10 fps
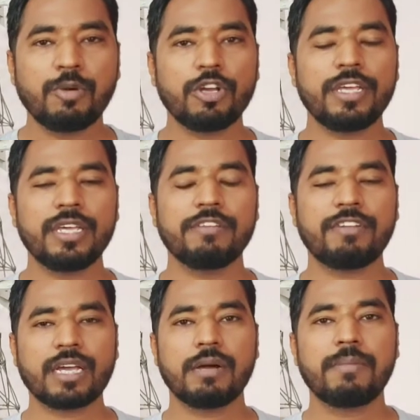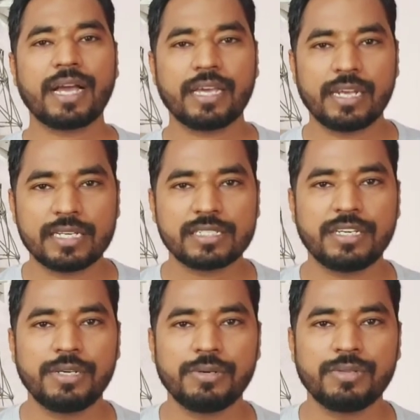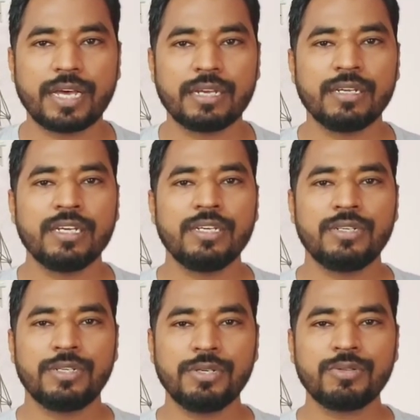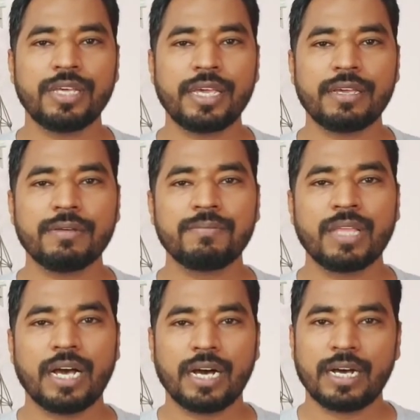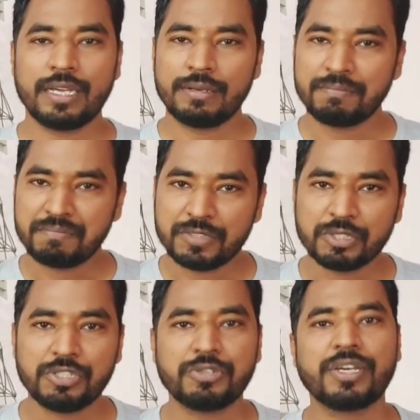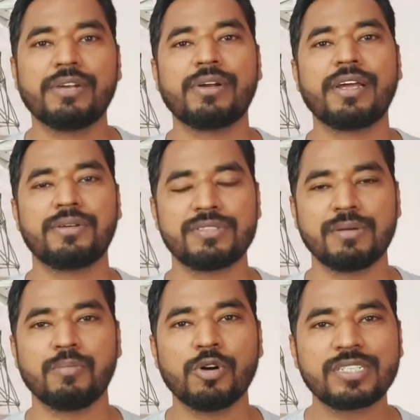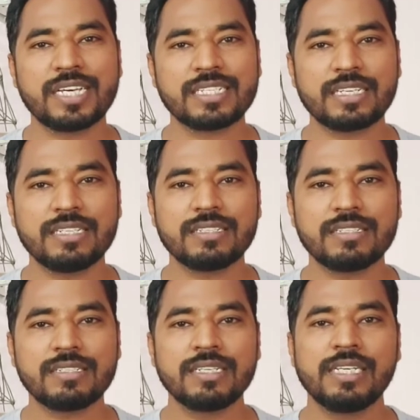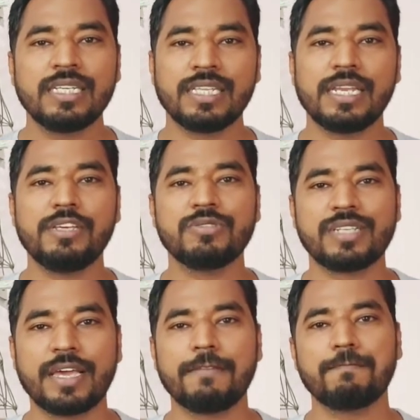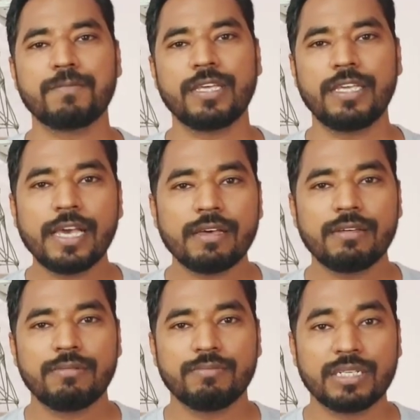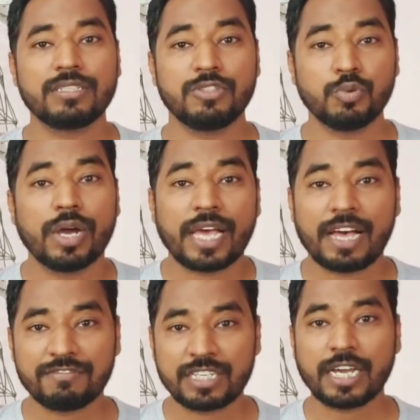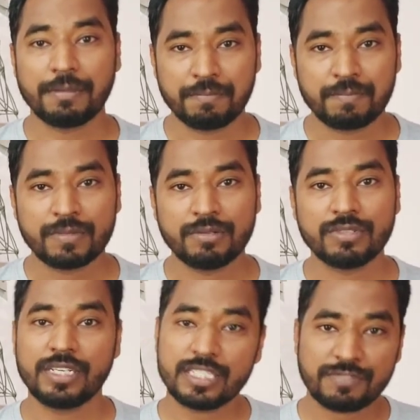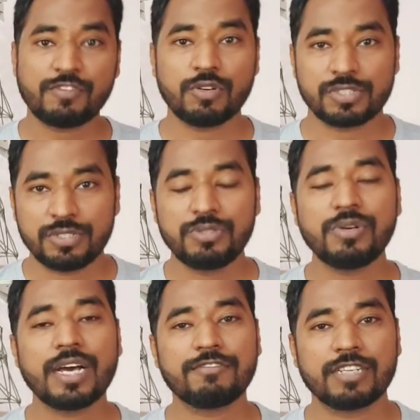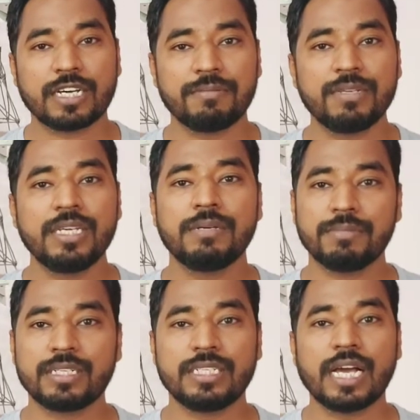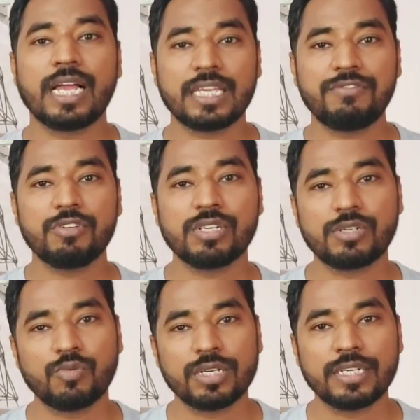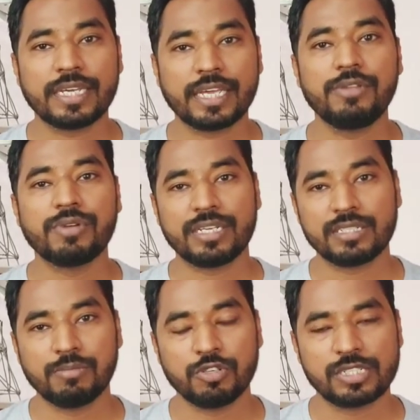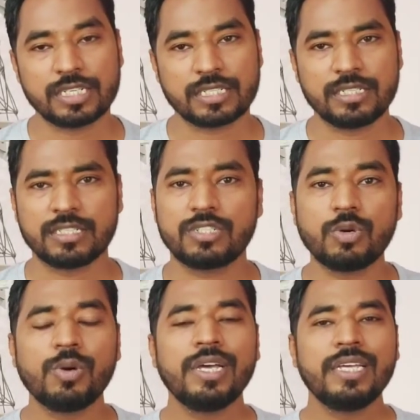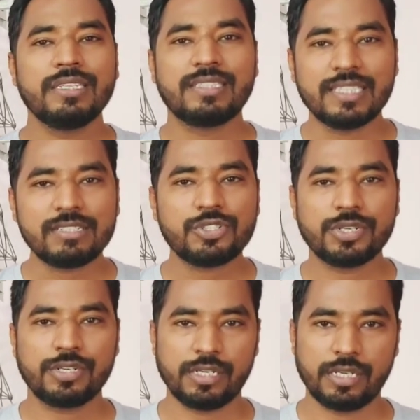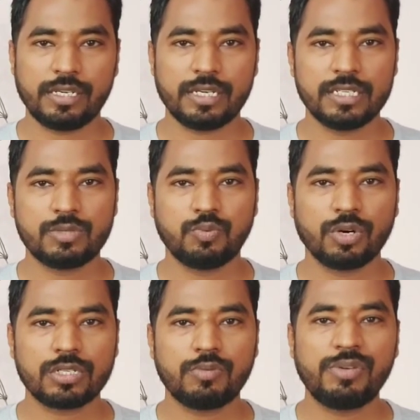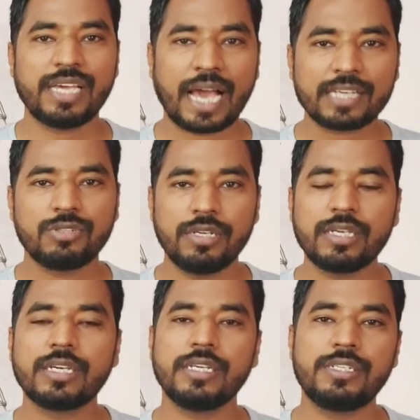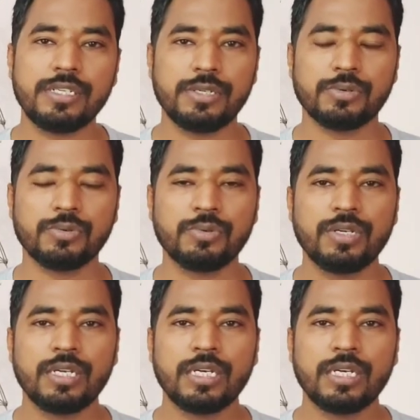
day morning, if I come back and ask you that, do you think I, uh, you know, you can write some more test cases? Then you say, yeah, but do I have time? yes of course you do have time but yeah i'll give you another one day can you write some more test cases so this journey is what we actually continue